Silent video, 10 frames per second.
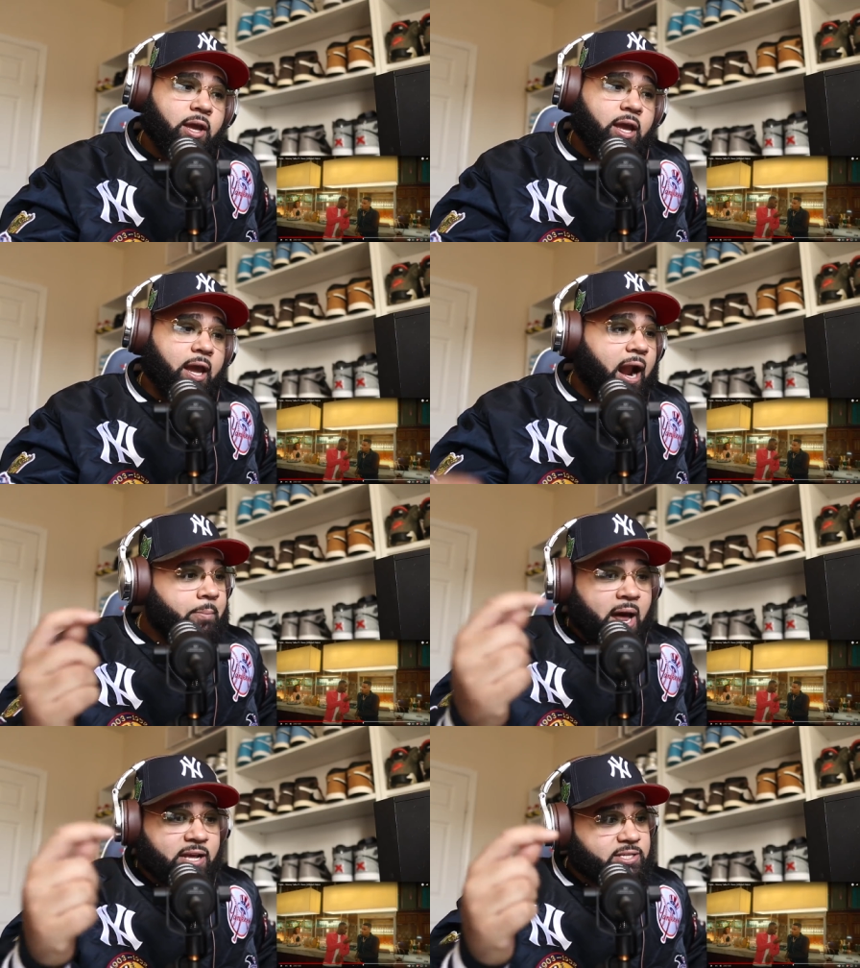And I'm
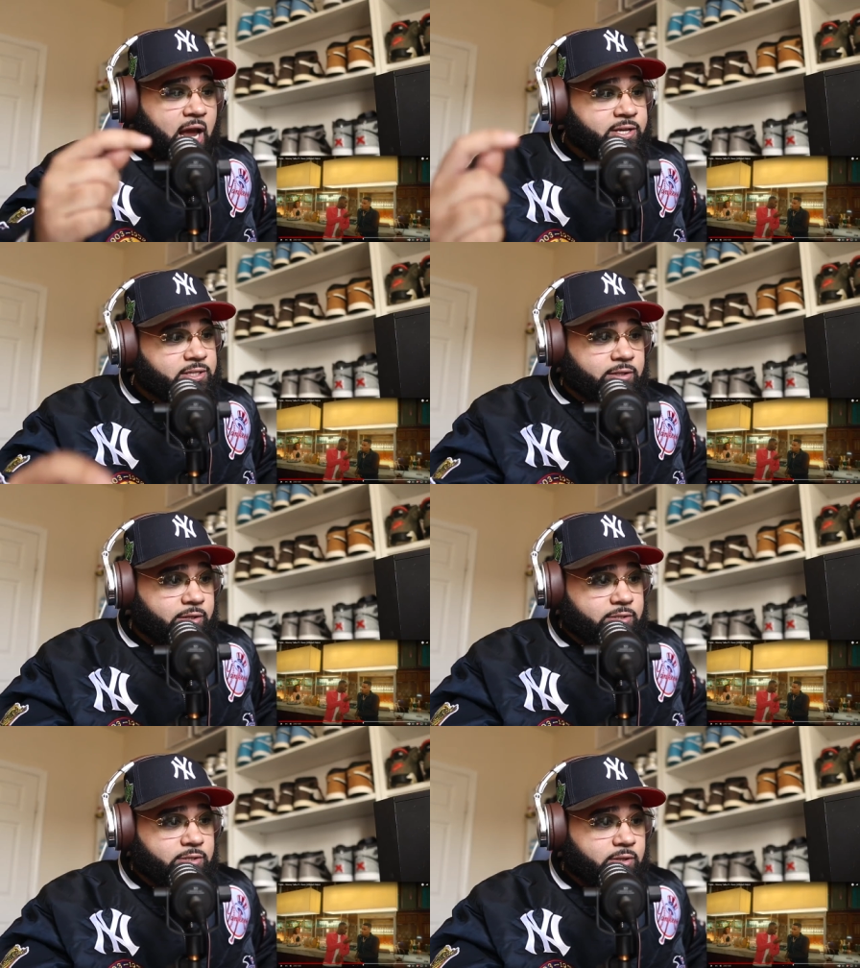not sicing
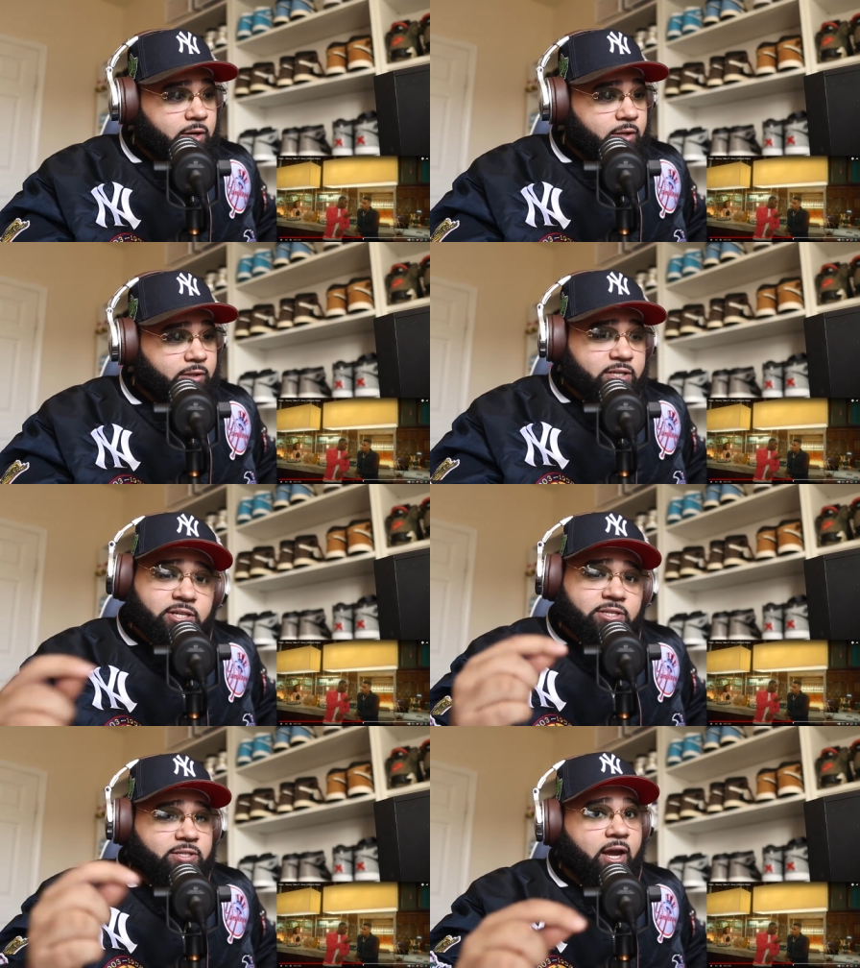this. This
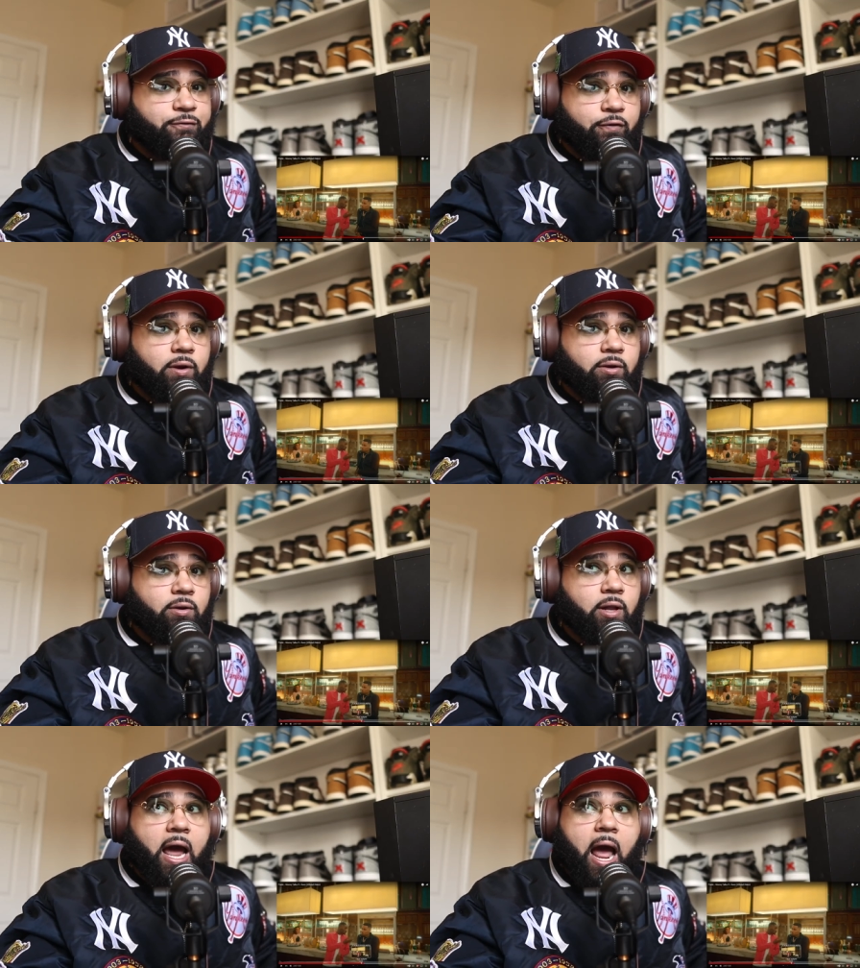is different.
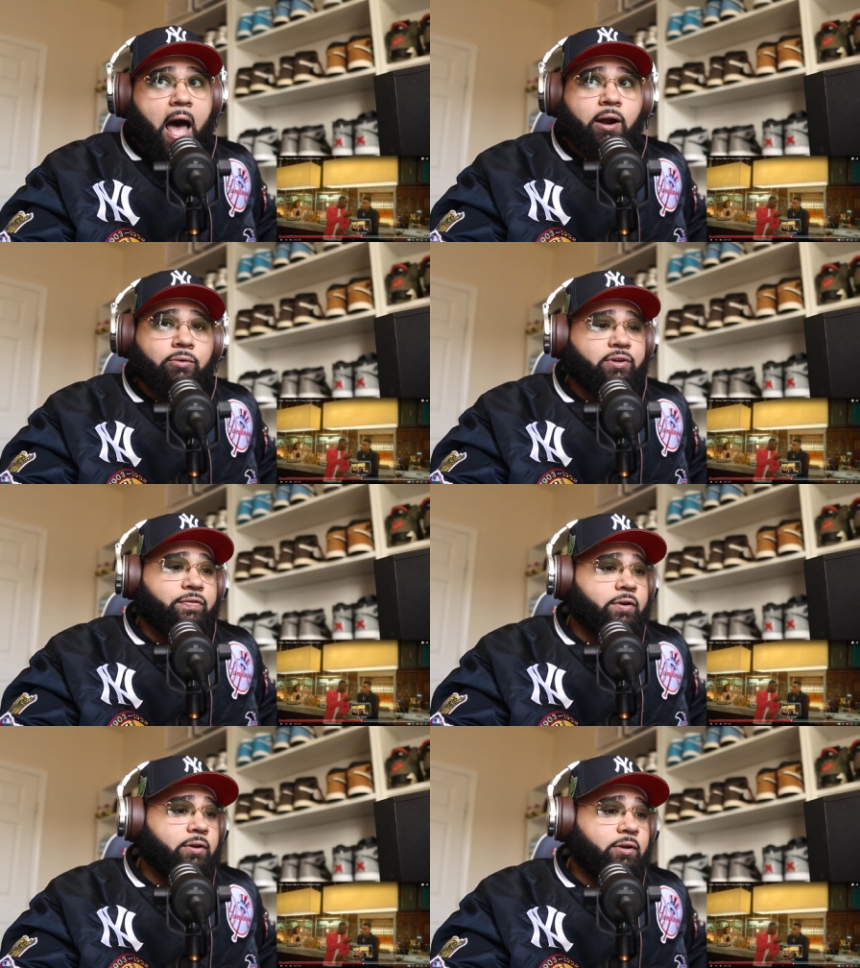Like, I don't
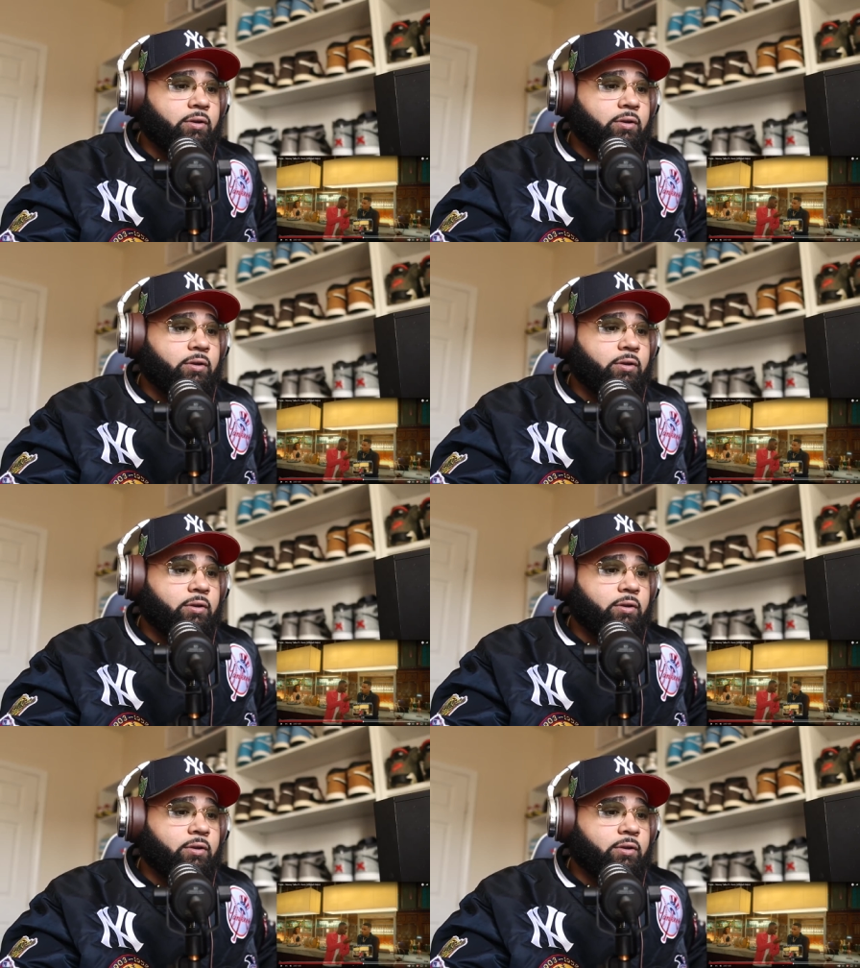even.